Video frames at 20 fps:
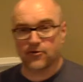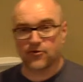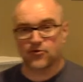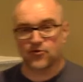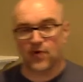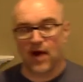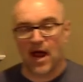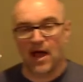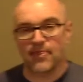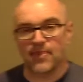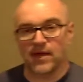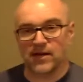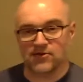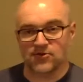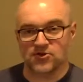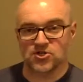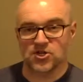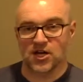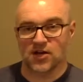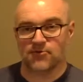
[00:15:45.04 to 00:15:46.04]
strand
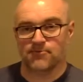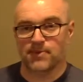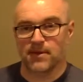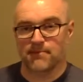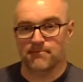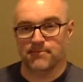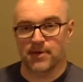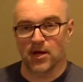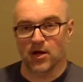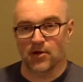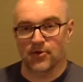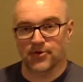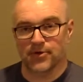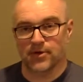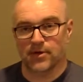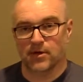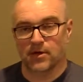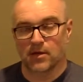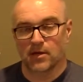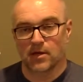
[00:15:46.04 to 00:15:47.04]
that's just been built.
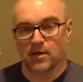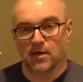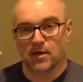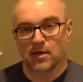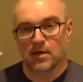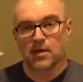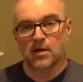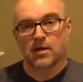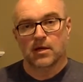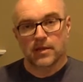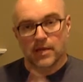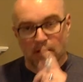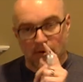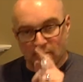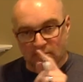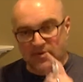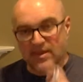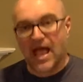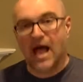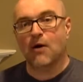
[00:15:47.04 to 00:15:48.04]
There
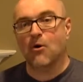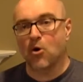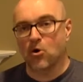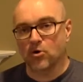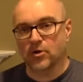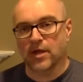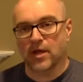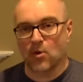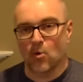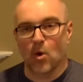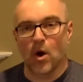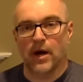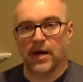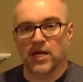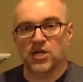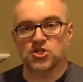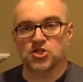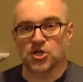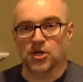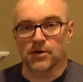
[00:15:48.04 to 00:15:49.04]
is now only one
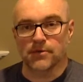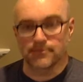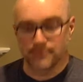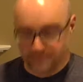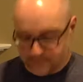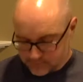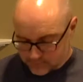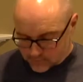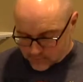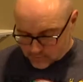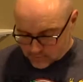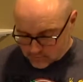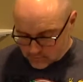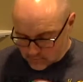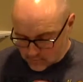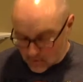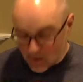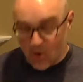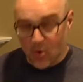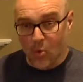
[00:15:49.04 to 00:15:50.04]
issue.
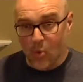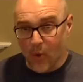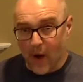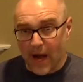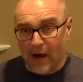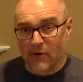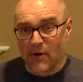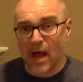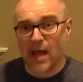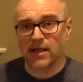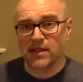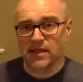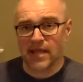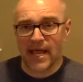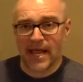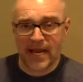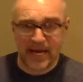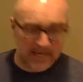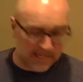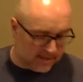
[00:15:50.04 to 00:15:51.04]
Where I
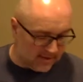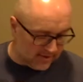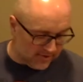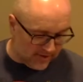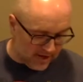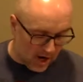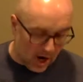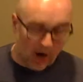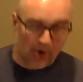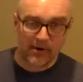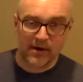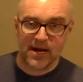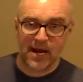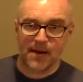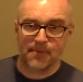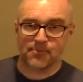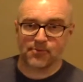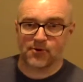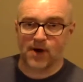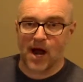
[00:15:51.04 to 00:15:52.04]
laid the
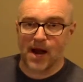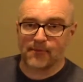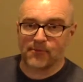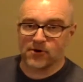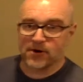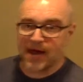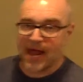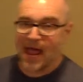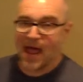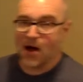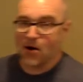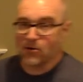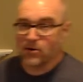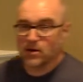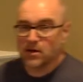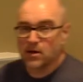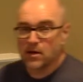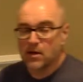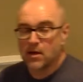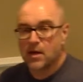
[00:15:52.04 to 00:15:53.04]
RNA primer down,
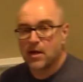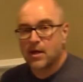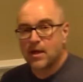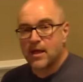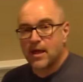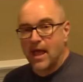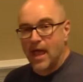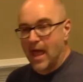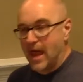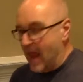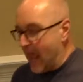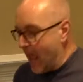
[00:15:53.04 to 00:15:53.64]
and